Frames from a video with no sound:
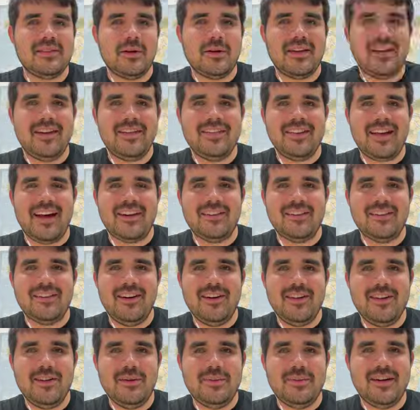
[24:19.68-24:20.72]
Okay, I don't
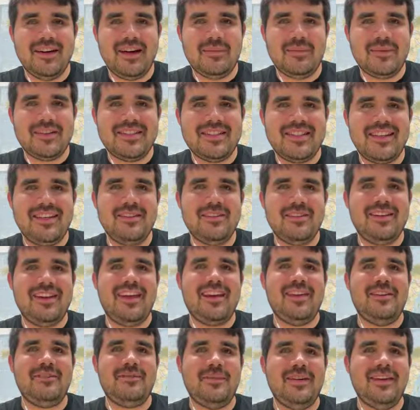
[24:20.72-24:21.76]
know you, but I'm gonna see you in
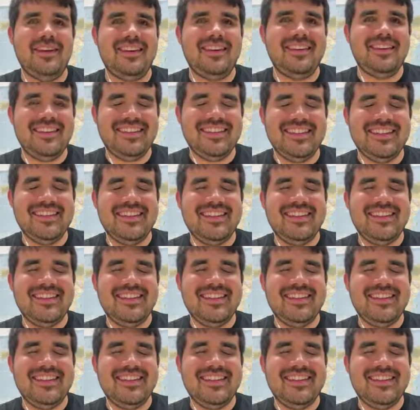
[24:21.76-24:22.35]
NFB.